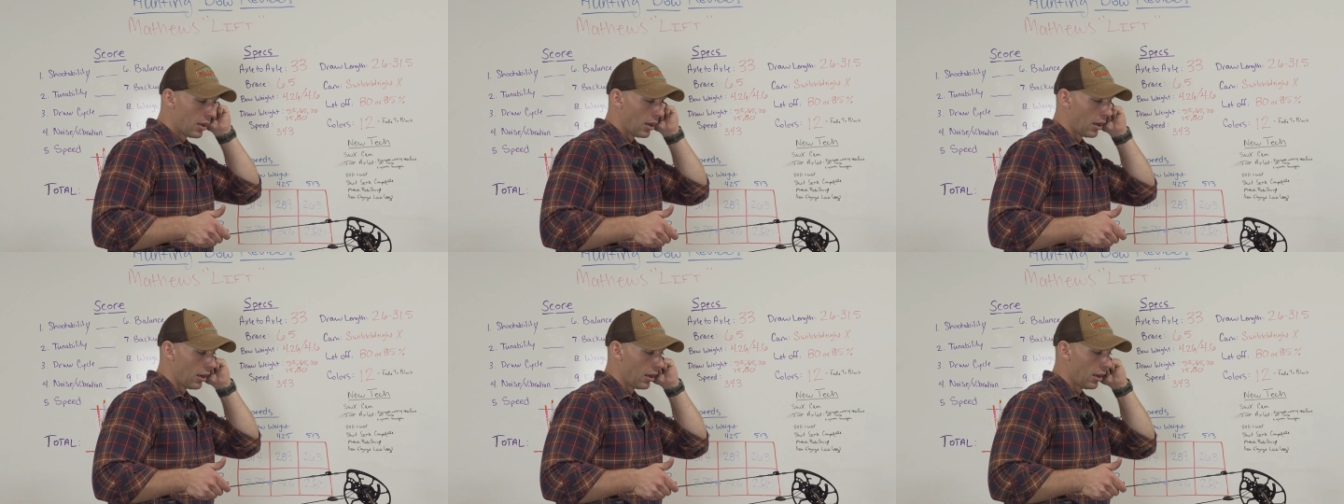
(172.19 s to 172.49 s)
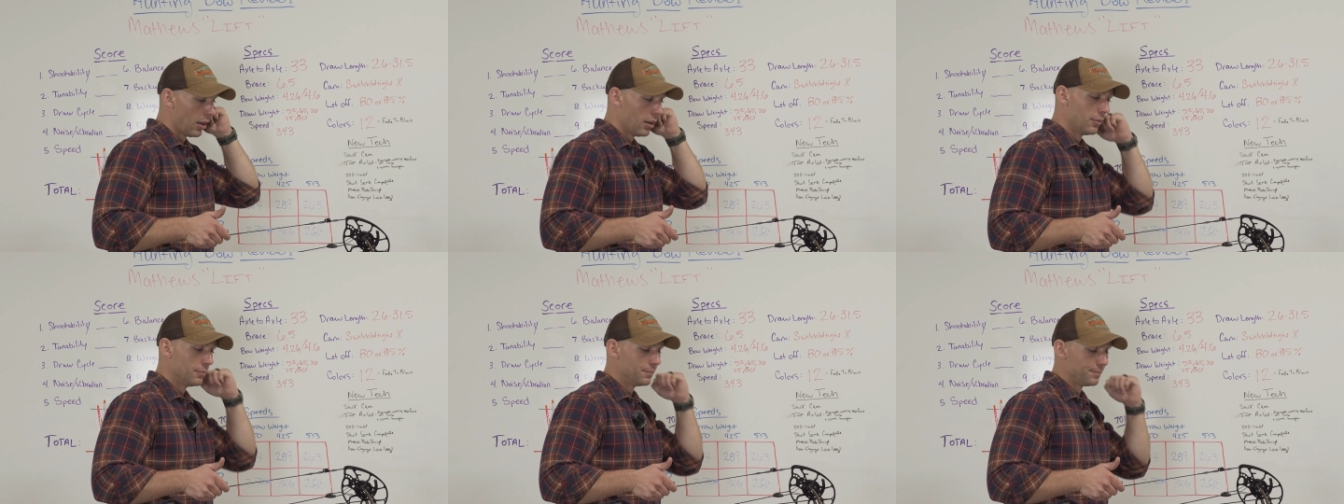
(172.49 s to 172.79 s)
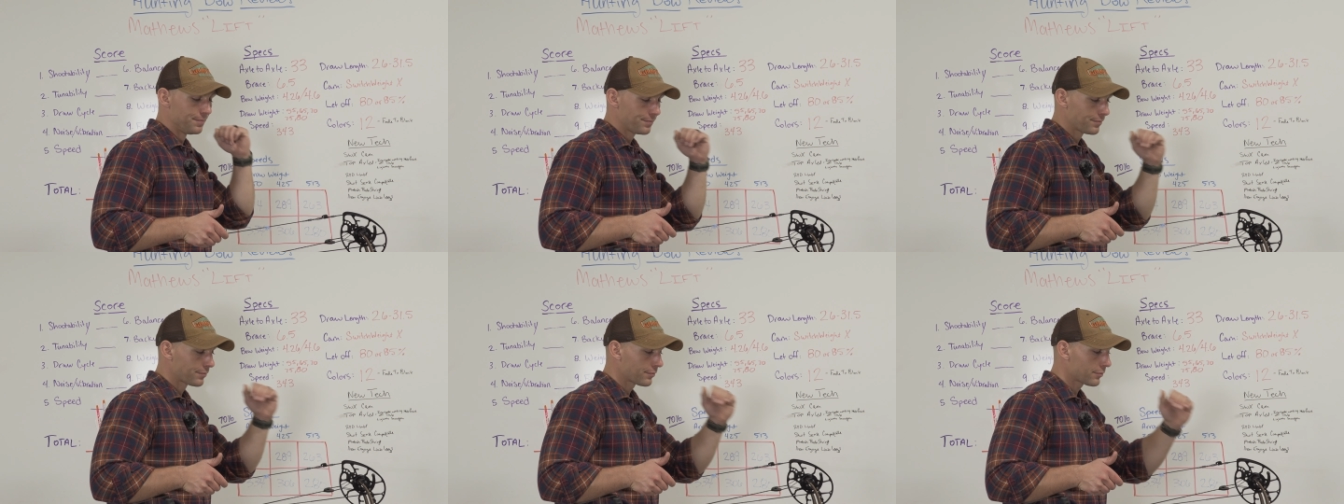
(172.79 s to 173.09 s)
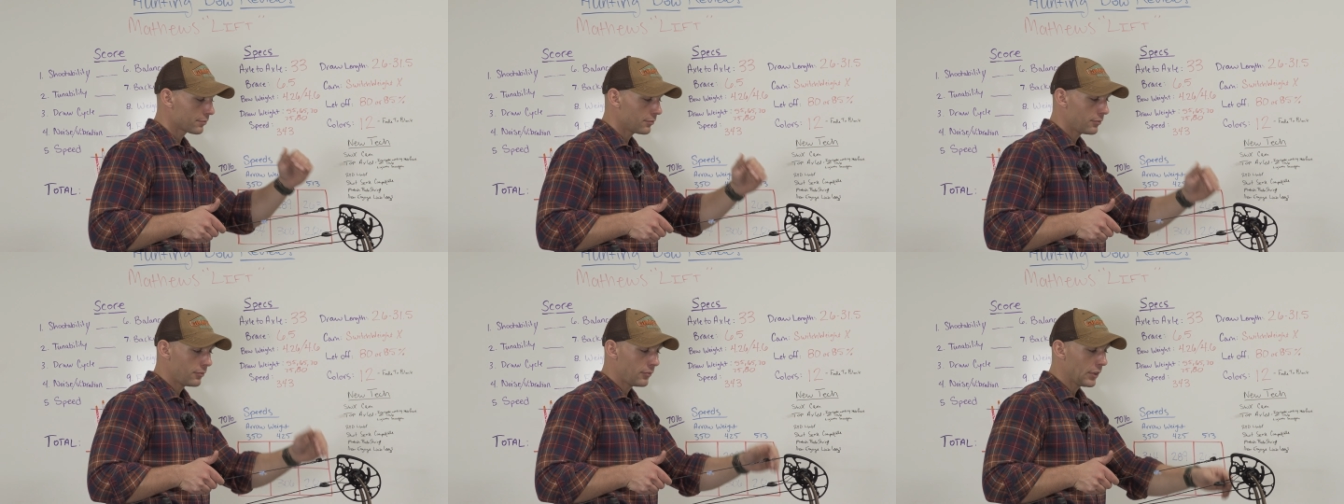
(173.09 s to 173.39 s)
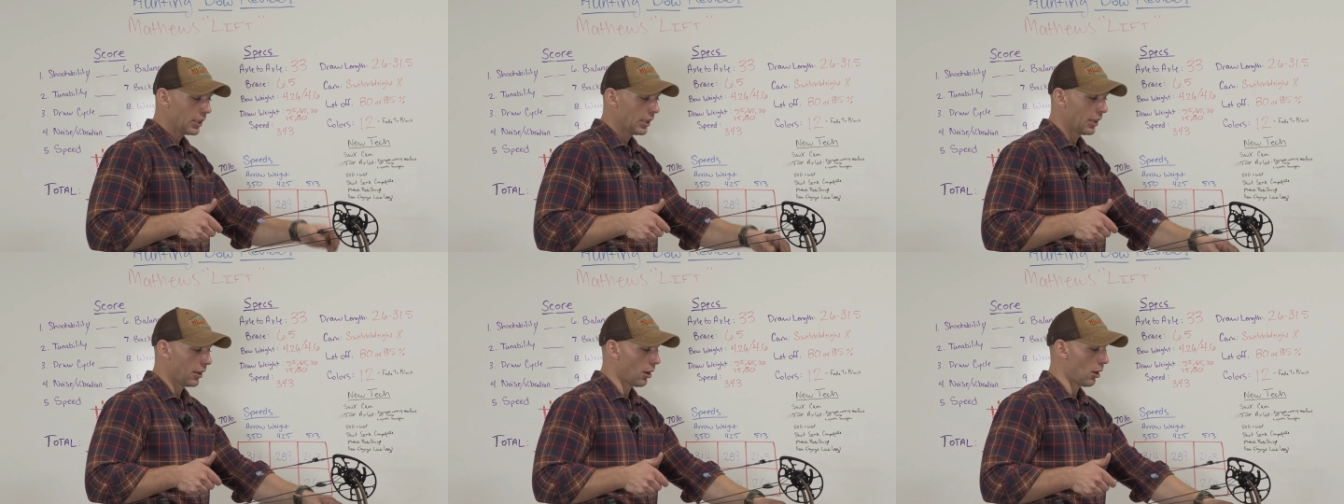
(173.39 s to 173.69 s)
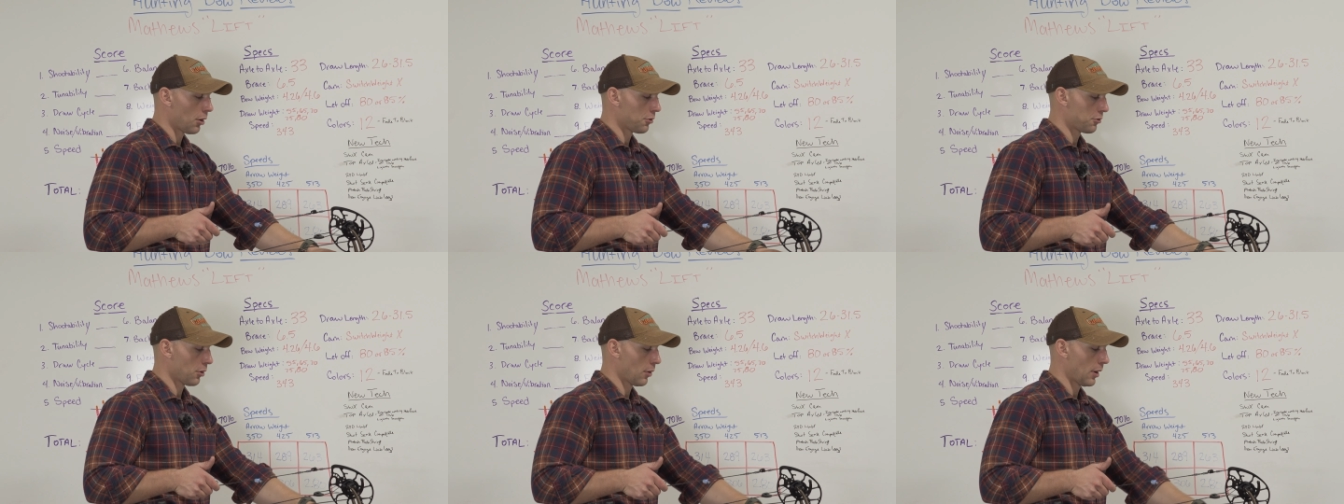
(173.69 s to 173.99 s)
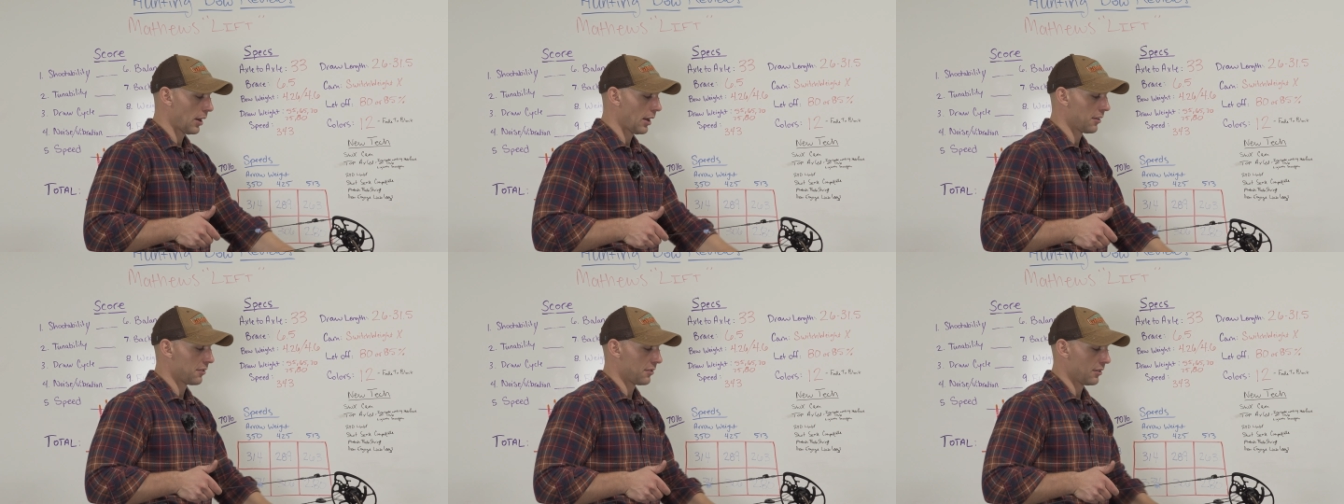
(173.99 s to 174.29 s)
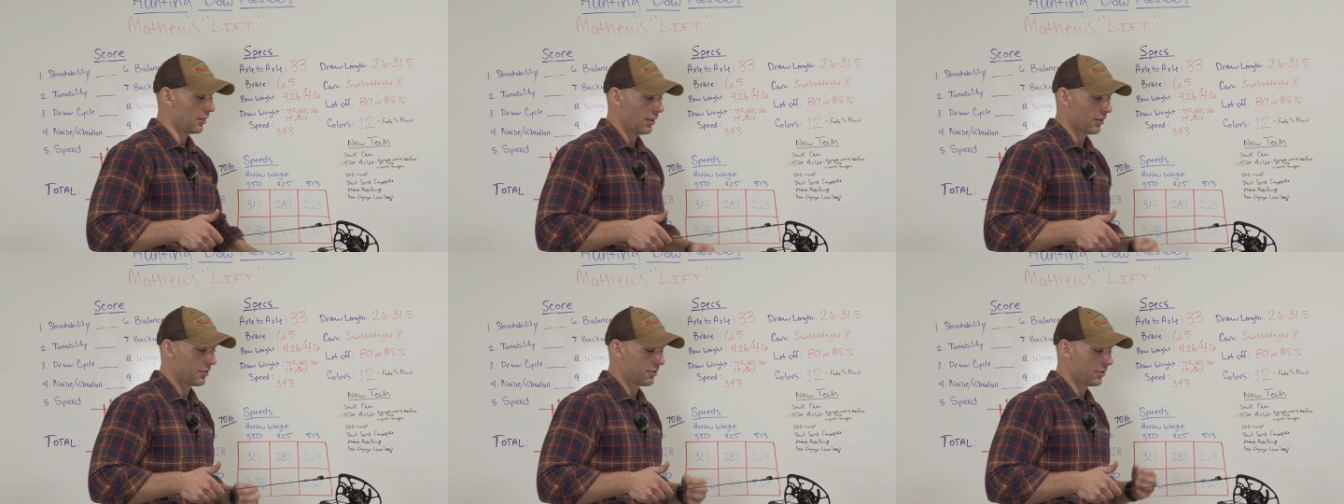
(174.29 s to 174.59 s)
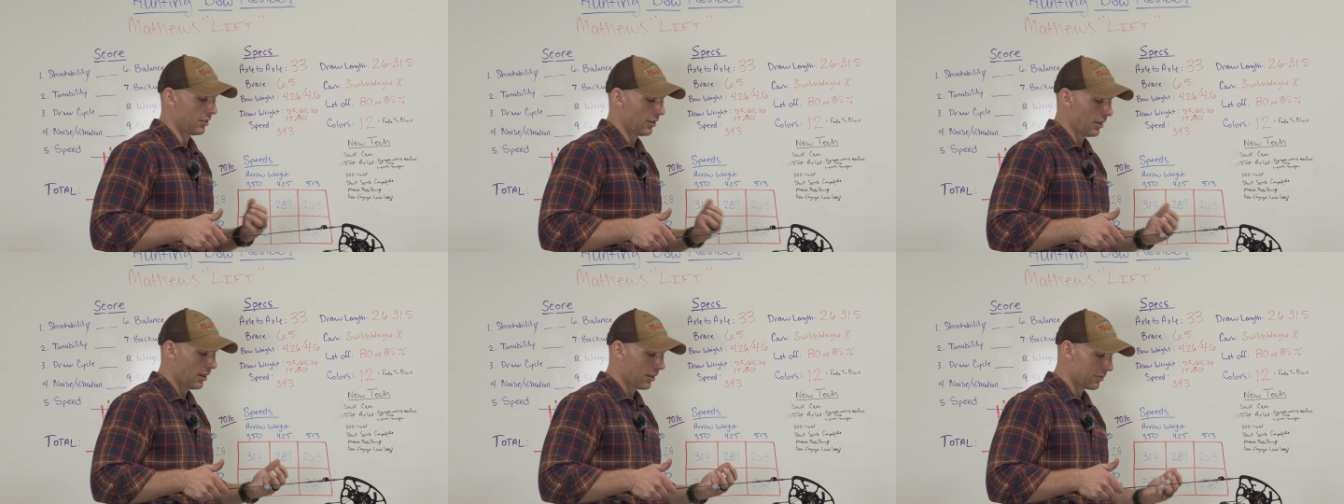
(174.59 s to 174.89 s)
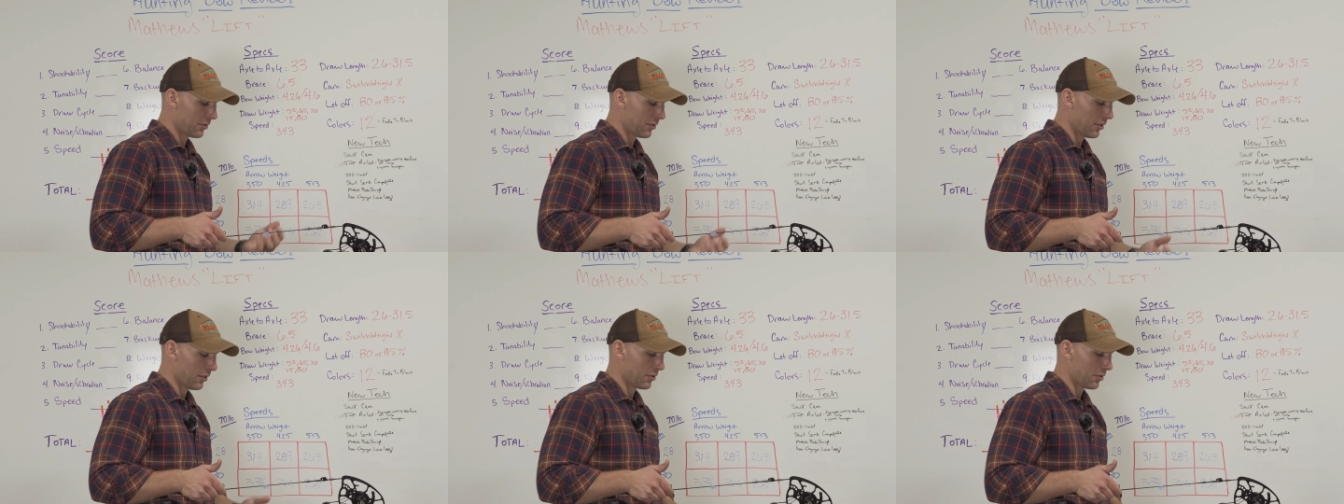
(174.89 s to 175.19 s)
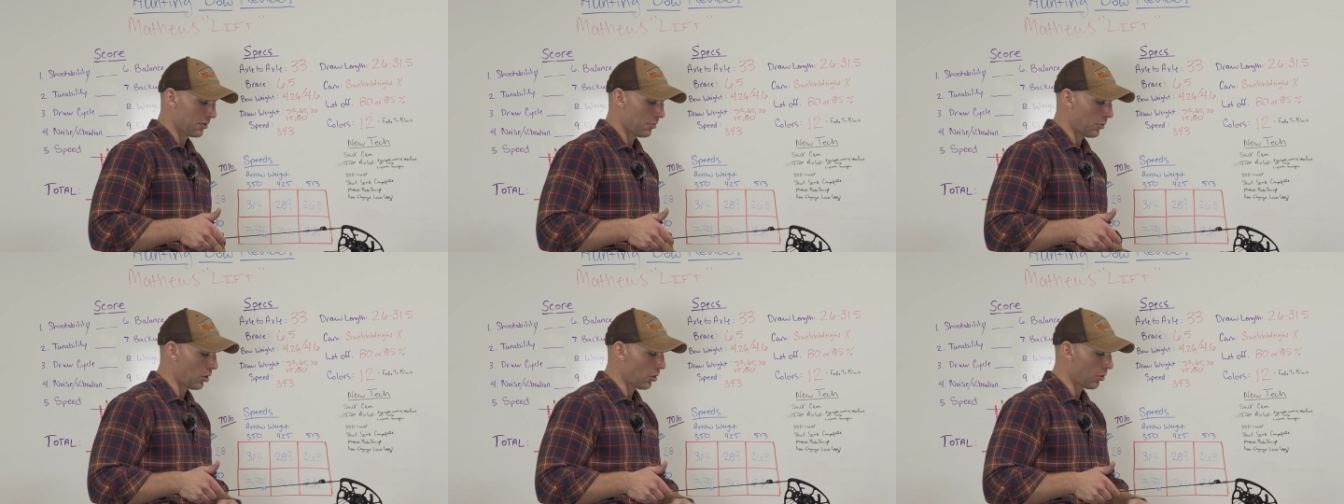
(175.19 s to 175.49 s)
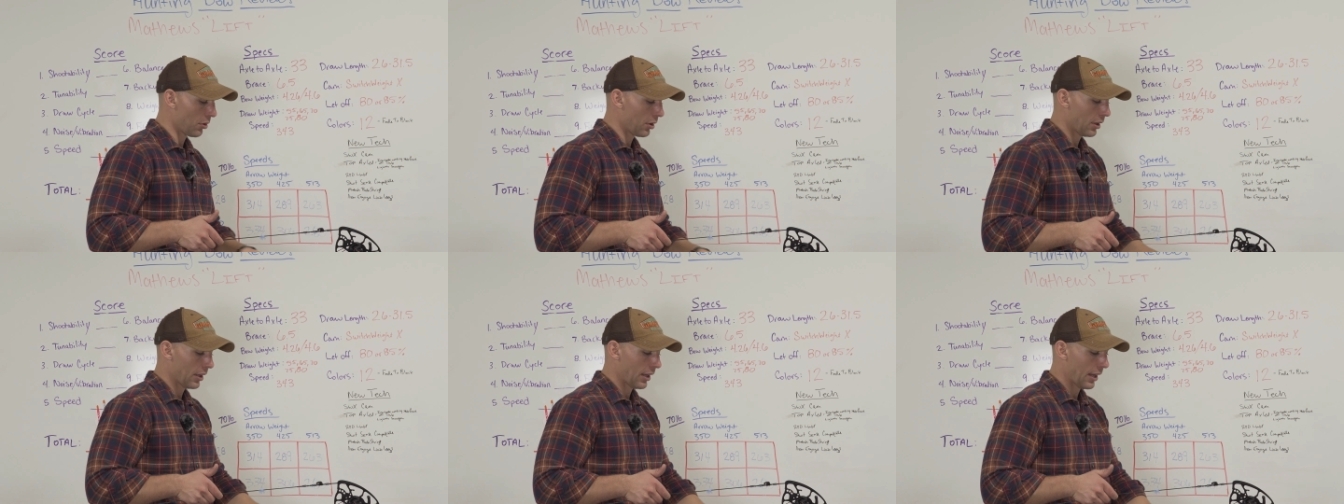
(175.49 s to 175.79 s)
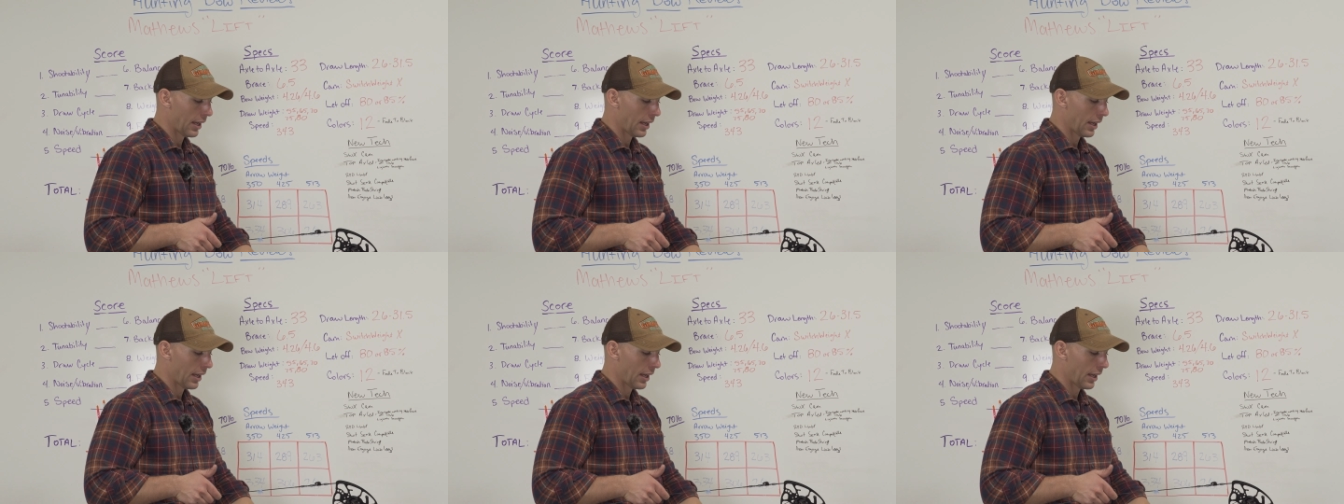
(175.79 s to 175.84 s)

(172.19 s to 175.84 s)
It also has the SCS system on it.